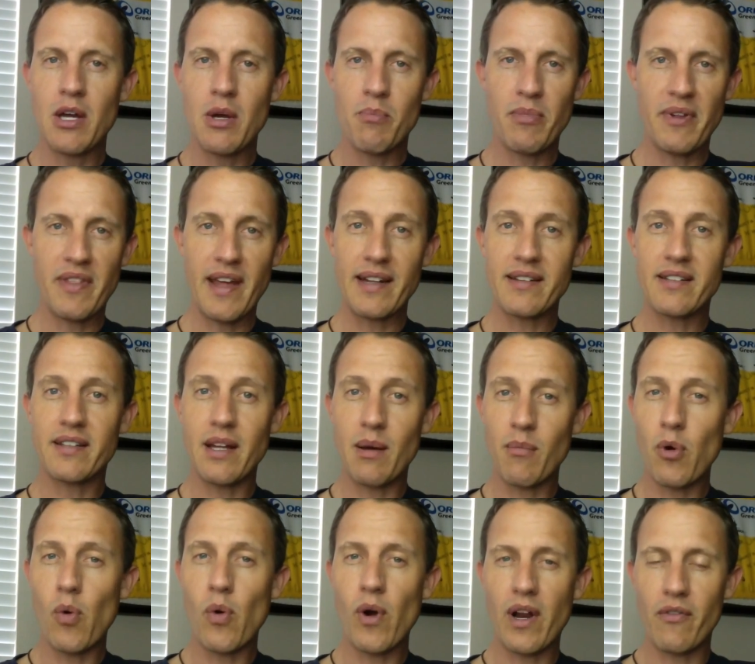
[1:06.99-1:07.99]
But that's
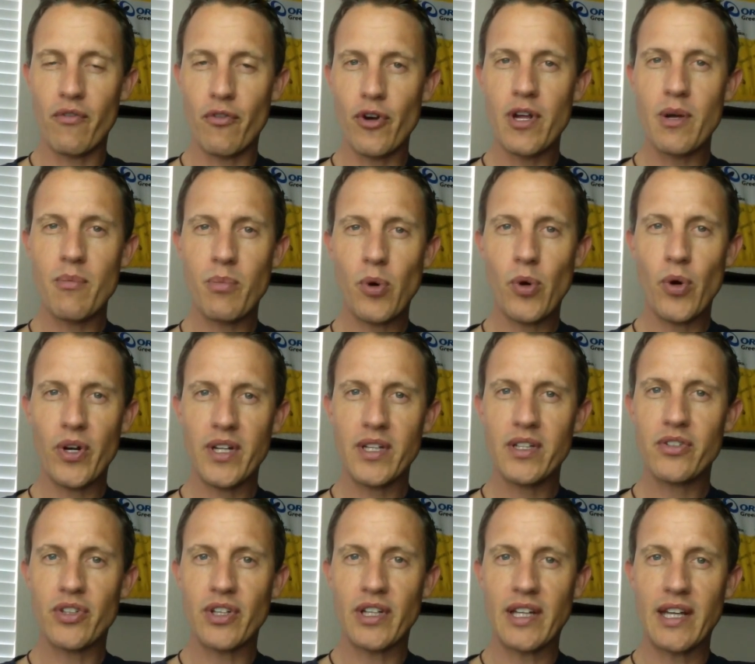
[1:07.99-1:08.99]
number one, very
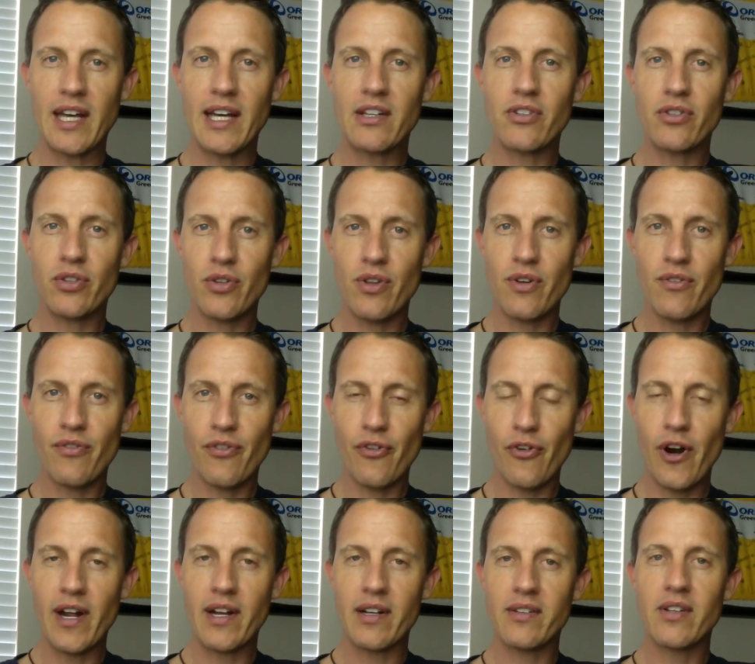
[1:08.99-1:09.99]
important to get to the
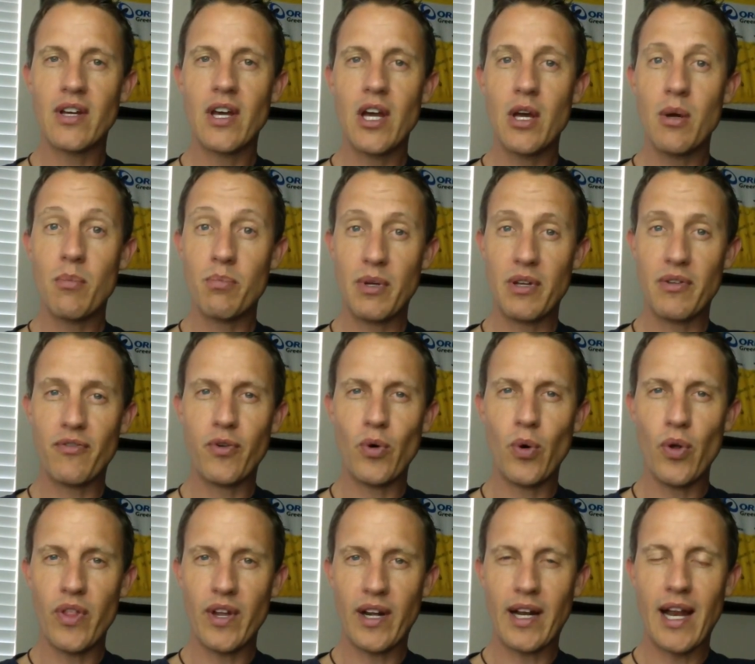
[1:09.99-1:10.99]
front
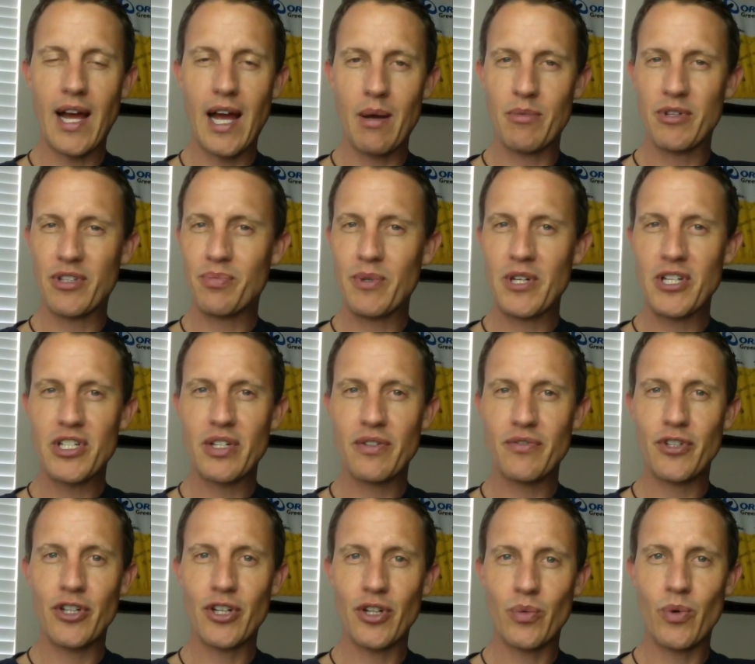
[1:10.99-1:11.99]
before the climb, especially
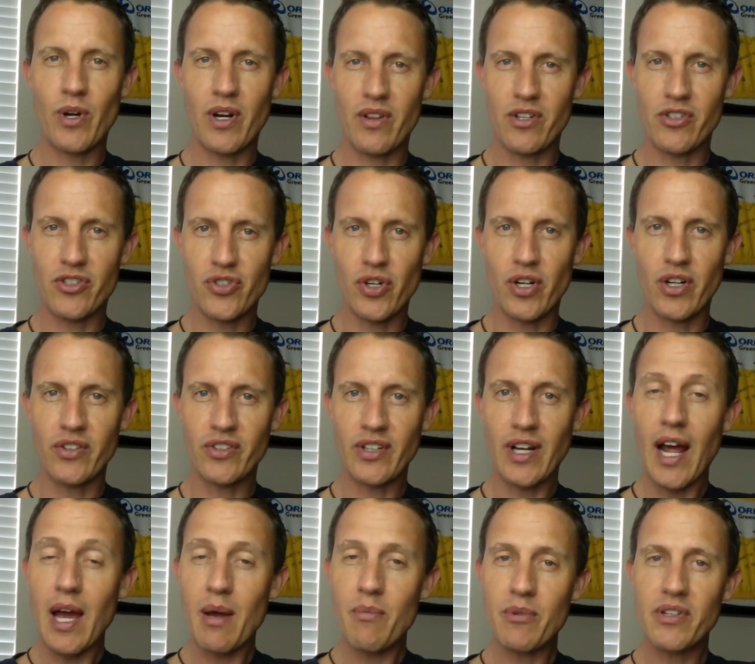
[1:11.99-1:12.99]
if you're not one of the strongest
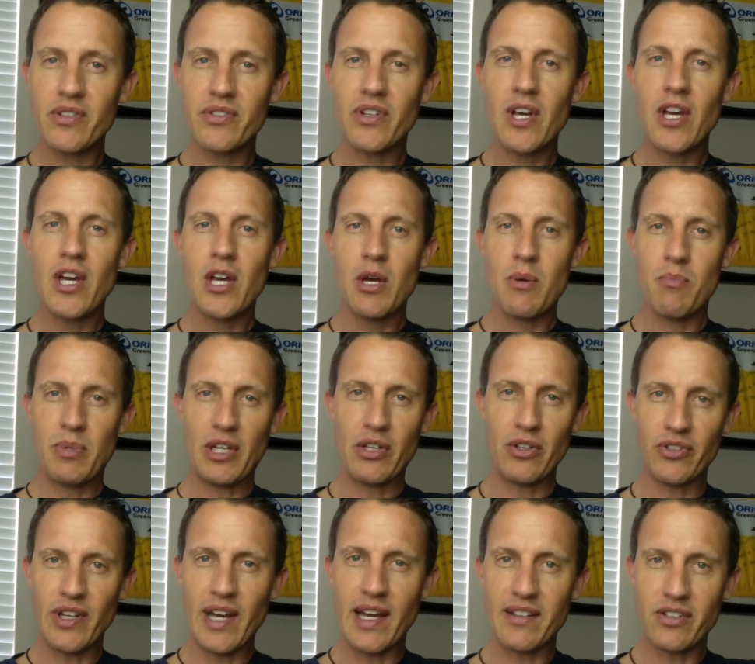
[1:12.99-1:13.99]
climbers,
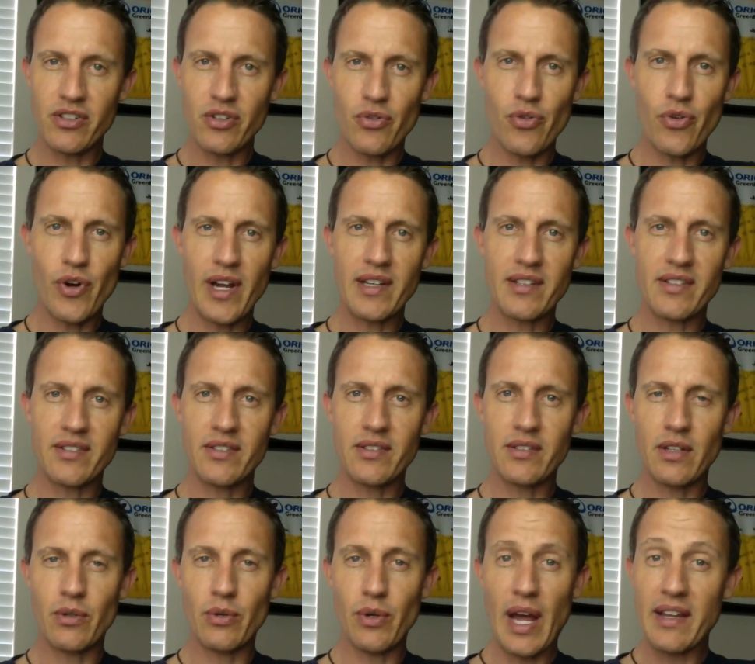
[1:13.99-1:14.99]
because as the race,
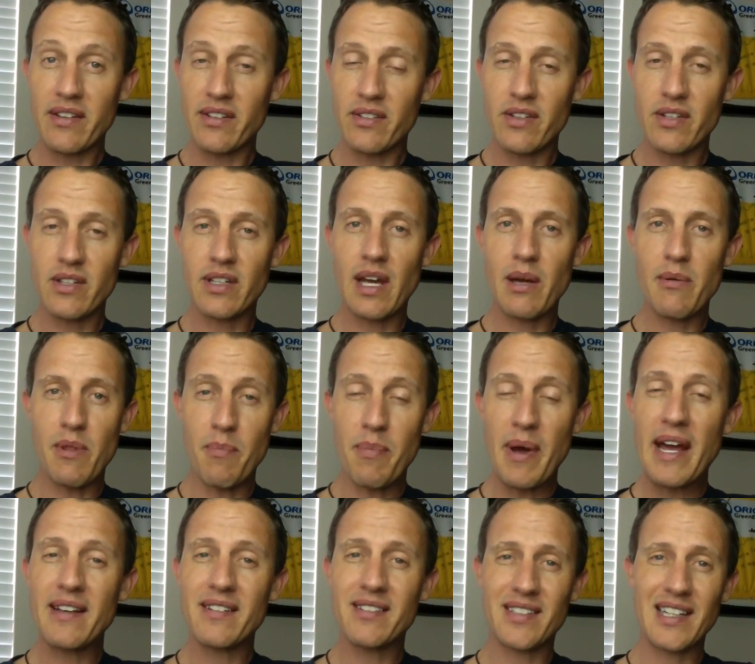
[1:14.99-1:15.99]
or as the
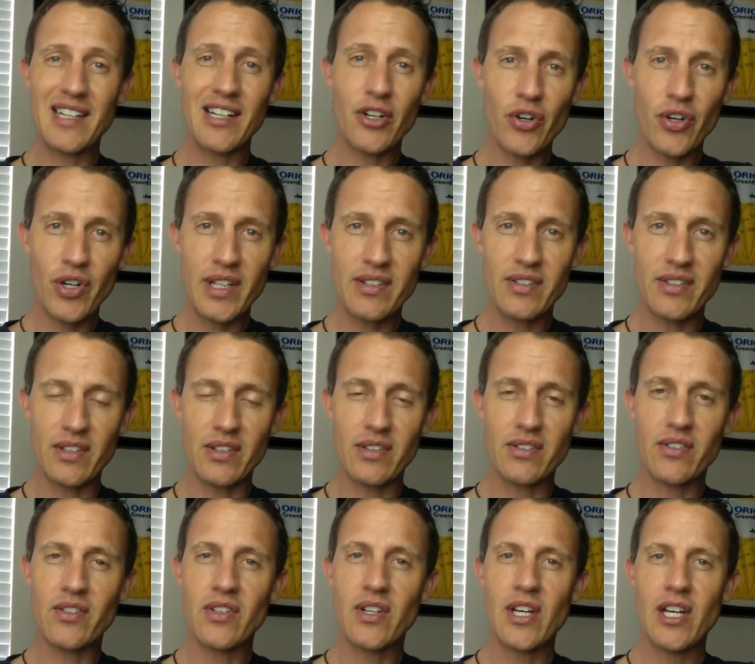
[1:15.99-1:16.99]
pace
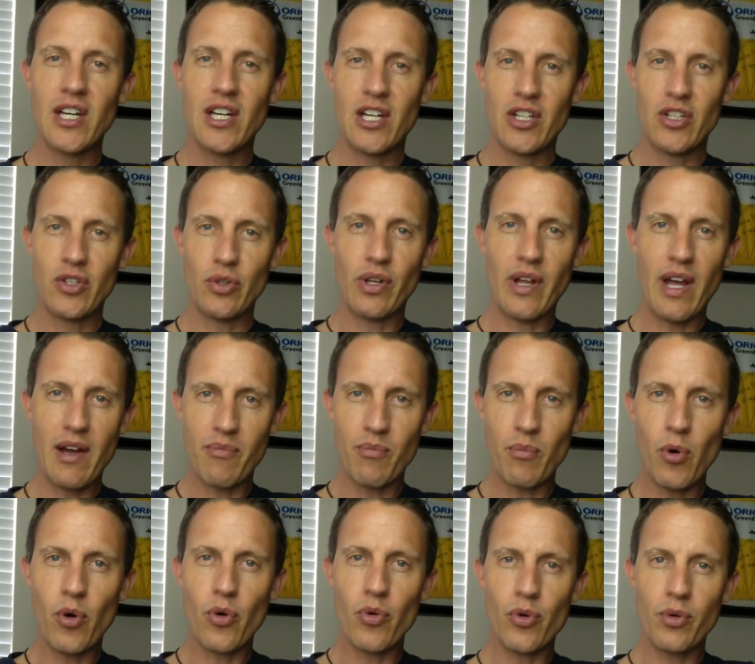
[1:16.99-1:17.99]
increases, you'll have
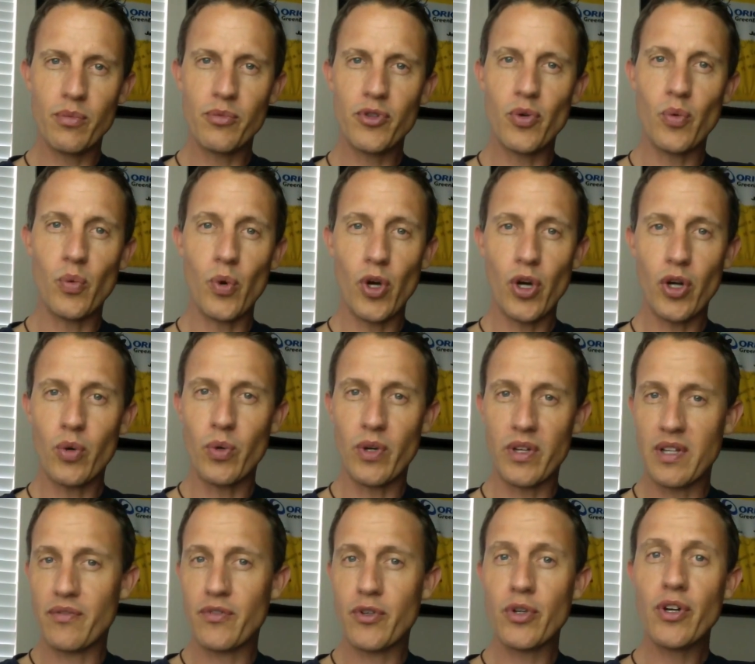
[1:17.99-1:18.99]
more room to work with.
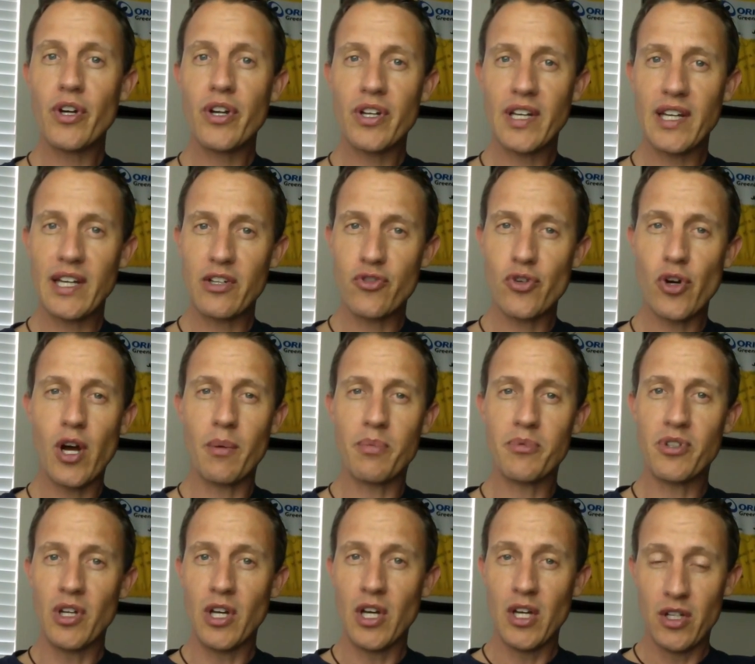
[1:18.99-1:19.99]
If you're going to get
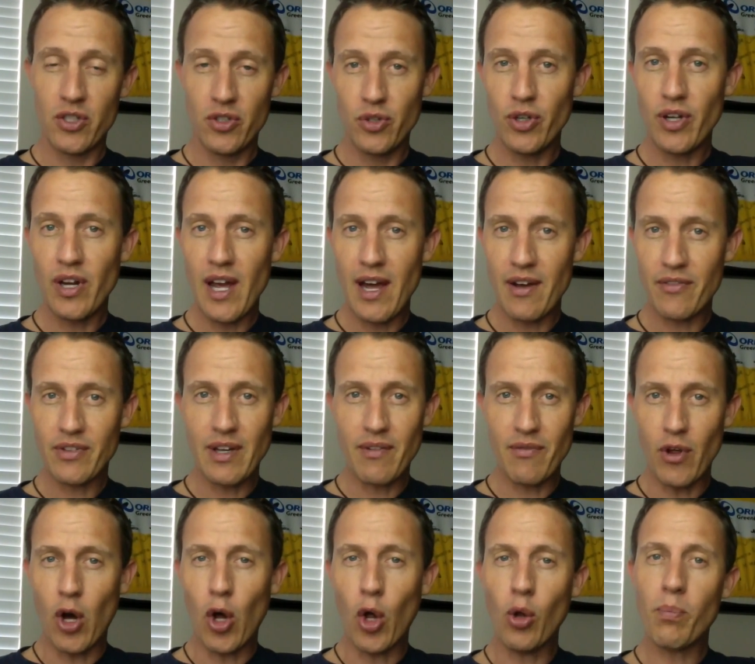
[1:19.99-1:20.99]
dropped, you're going to have
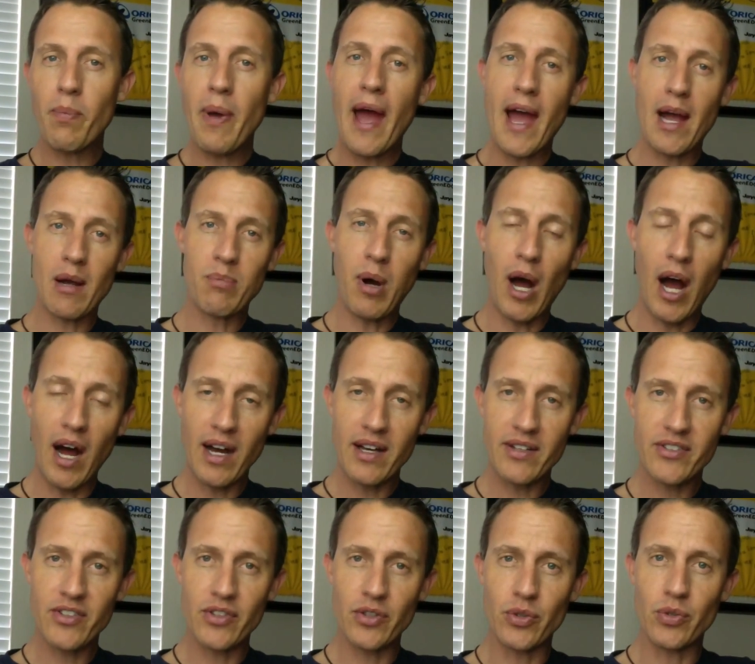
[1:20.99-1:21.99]
the whole pack
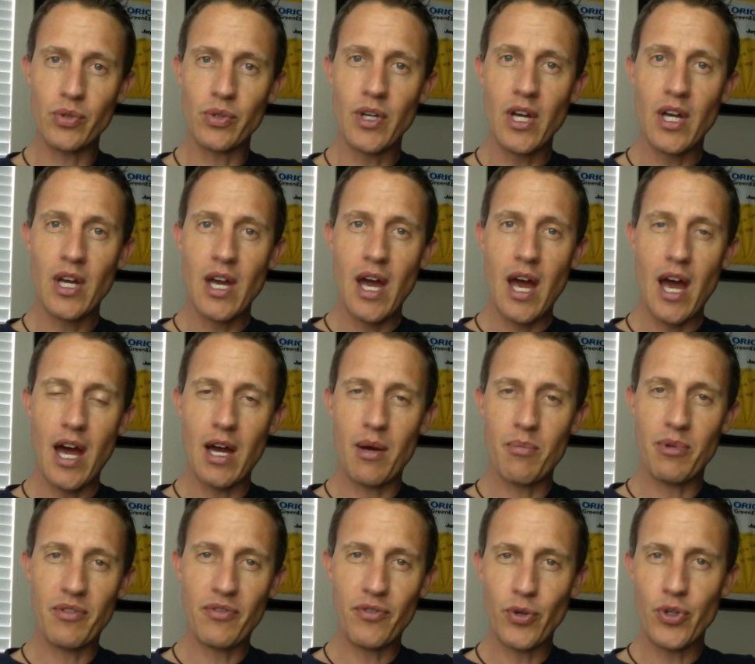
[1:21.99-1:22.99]
pass you
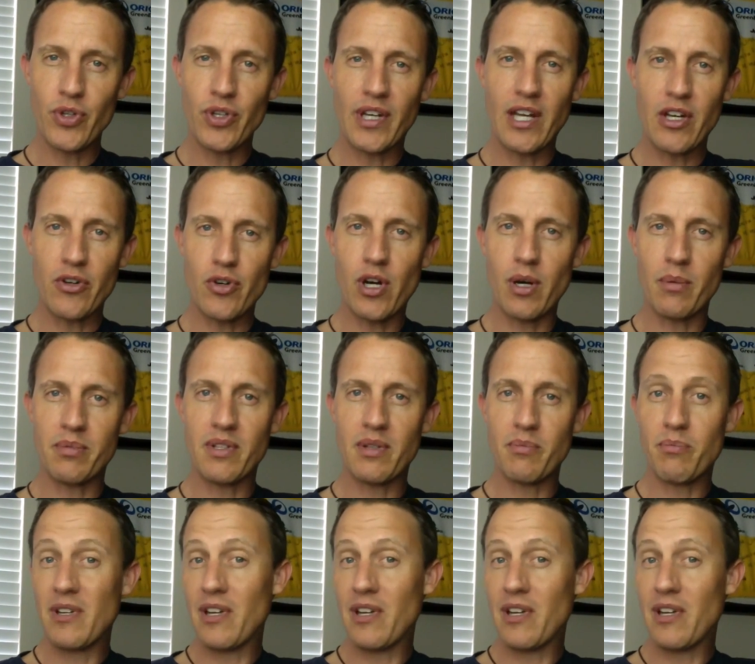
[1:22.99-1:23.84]
before you get dropped.